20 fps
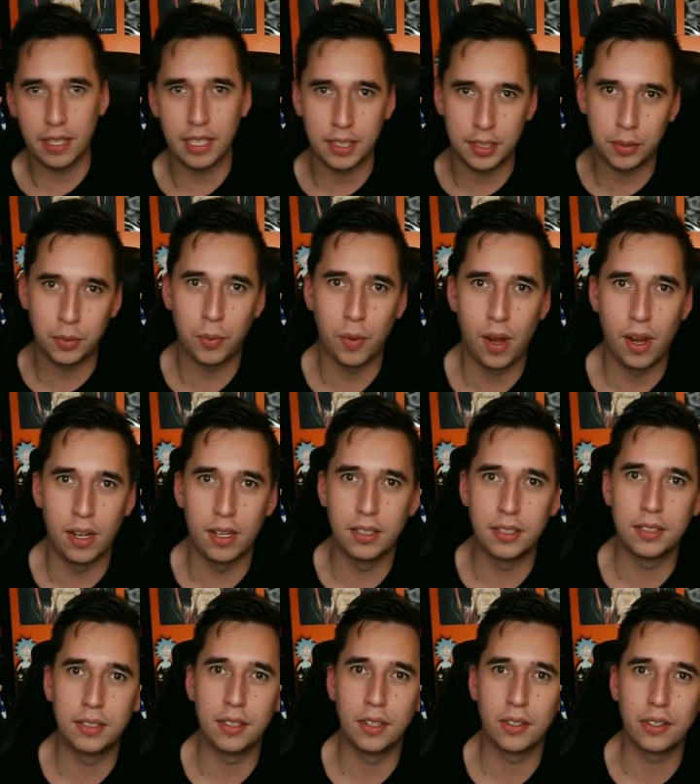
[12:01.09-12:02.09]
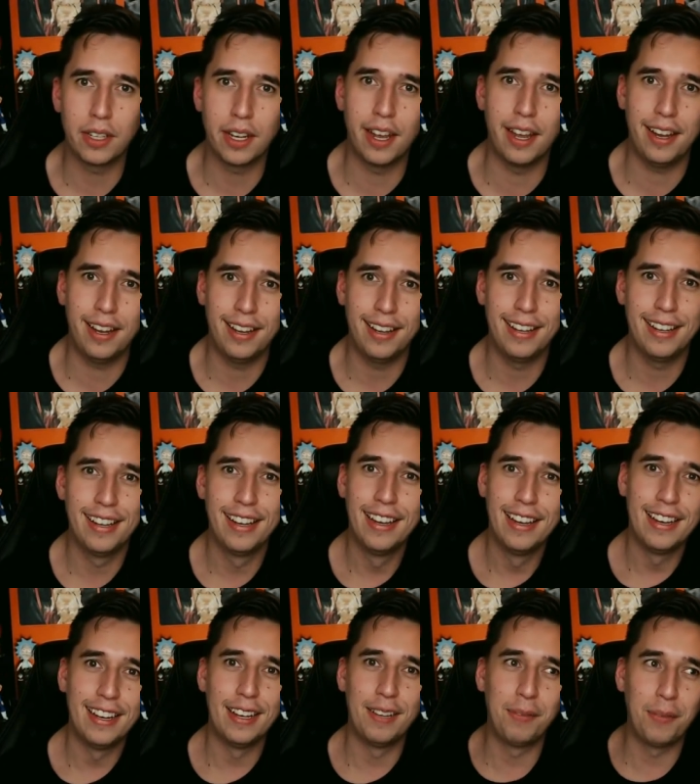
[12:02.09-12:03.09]
this was, okay?
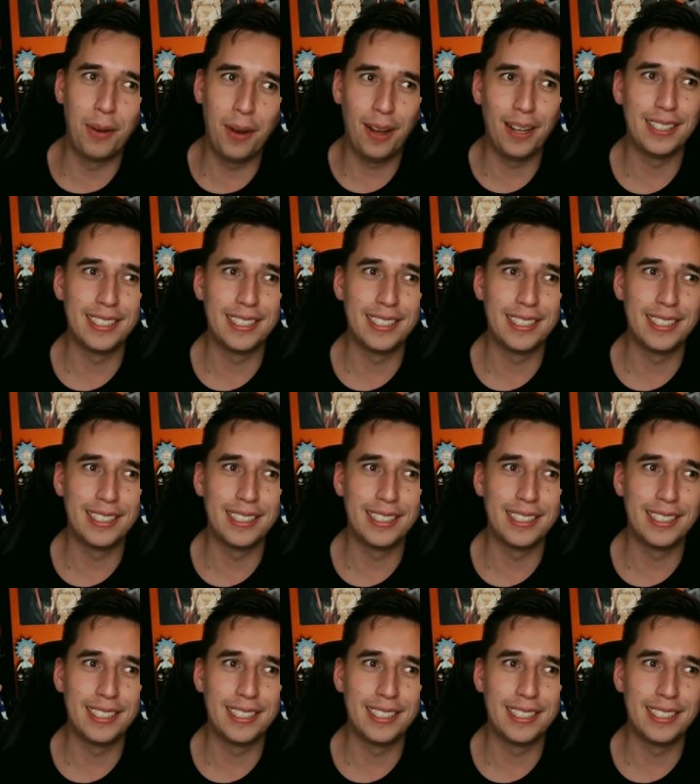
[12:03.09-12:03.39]
It